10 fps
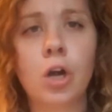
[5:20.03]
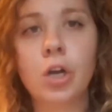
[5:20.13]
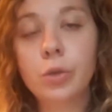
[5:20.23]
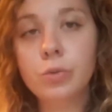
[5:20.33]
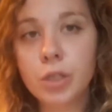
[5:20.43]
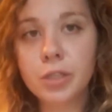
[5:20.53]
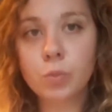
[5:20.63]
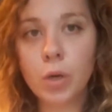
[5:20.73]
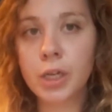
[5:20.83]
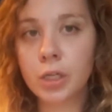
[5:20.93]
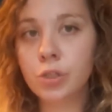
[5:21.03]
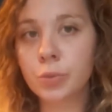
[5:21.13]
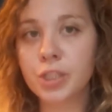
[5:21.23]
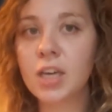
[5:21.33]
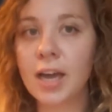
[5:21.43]
Are you just wanting to
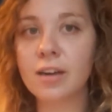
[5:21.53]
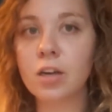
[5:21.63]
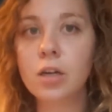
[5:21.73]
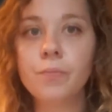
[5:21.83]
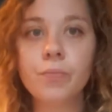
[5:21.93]
retire?